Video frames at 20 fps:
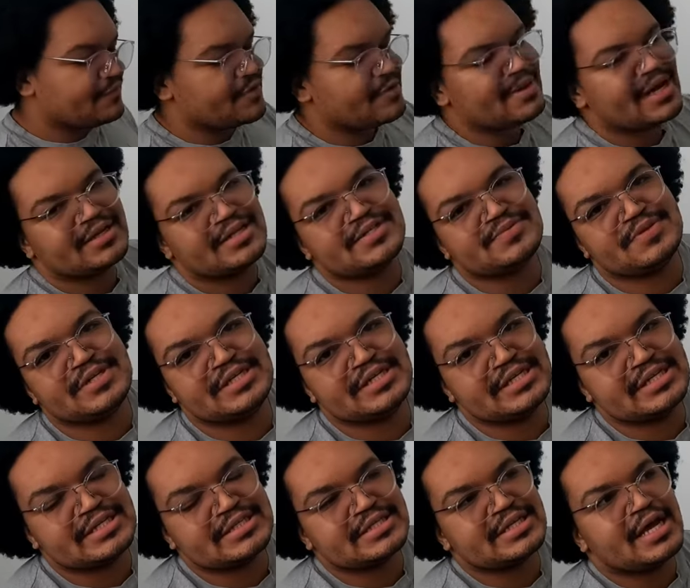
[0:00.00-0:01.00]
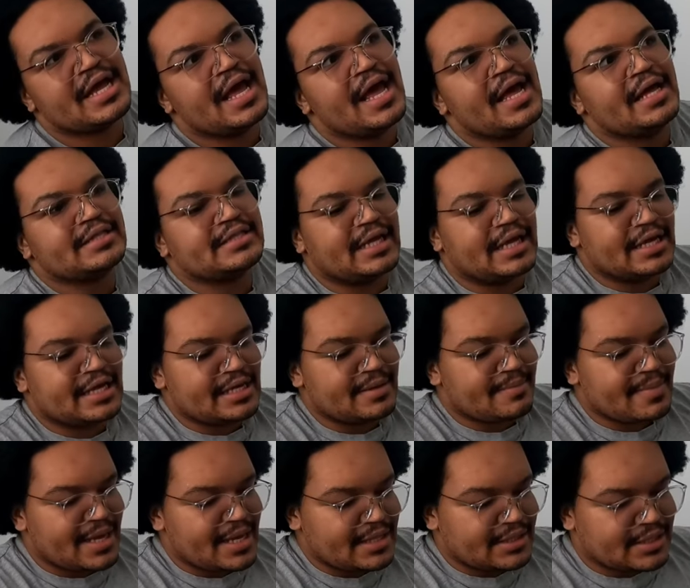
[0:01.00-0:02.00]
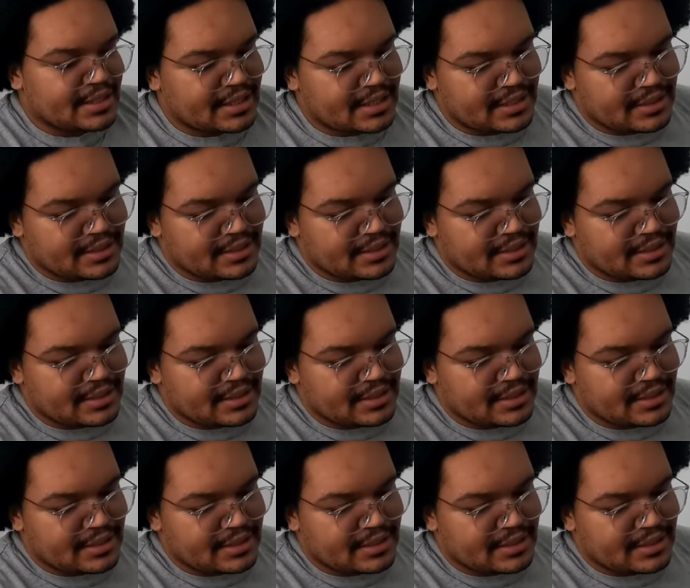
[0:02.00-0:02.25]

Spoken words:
different about this one is that he made